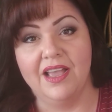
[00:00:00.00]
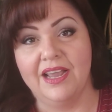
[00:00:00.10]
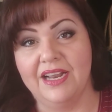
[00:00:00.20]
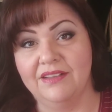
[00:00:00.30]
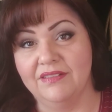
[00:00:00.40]

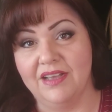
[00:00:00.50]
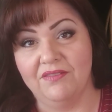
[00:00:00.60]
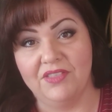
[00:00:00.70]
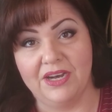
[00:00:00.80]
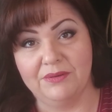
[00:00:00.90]
And I
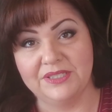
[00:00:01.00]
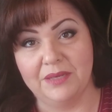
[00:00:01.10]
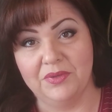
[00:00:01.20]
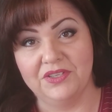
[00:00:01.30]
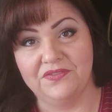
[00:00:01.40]
love that I was
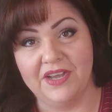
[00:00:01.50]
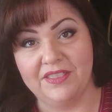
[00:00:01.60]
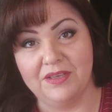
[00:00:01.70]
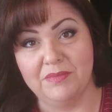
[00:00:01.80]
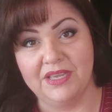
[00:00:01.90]
able to
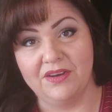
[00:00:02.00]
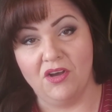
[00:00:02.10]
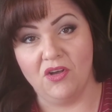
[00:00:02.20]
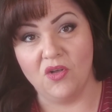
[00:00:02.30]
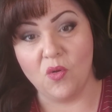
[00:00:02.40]
find them in
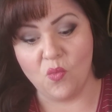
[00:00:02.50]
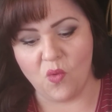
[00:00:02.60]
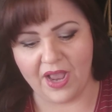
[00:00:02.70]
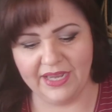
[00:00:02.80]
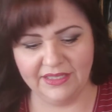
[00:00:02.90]
all
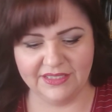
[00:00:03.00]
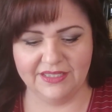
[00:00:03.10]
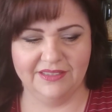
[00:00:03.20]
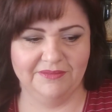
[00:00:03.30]
white.